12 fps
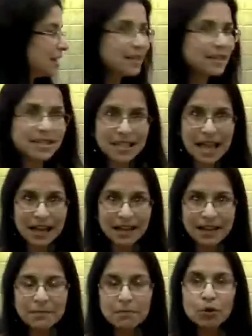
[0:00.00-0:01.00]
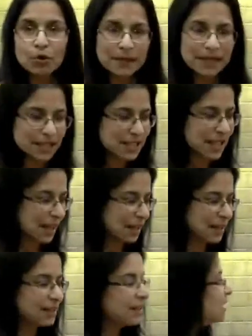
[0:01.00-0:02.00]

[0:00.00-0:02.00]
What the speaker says: the salad, mung bean salad.